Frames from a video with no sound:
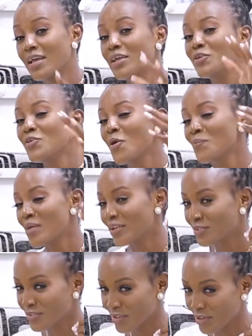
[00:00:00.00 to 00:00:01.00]
in your
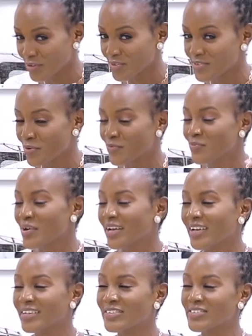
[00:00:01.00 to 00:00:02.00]
mind, you're telling yourself, my
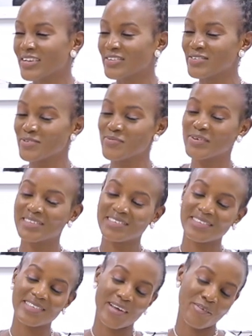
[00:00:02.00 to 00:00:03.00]
gosh, he has so much
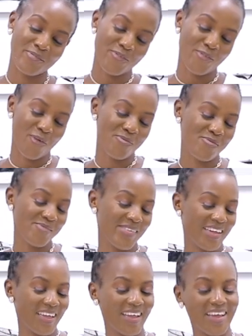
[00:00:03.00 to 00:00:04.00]
time for
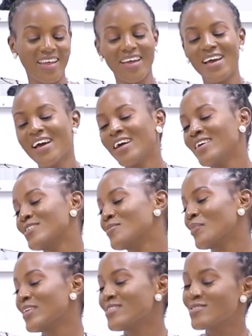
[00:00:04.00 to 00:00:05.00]
me. He
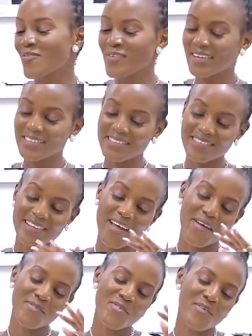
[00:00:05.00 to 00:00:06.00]
spends so much
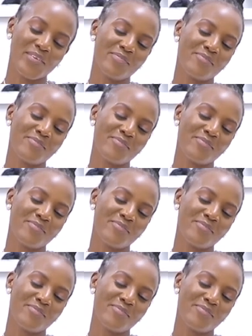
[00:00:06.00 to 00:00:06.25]
time with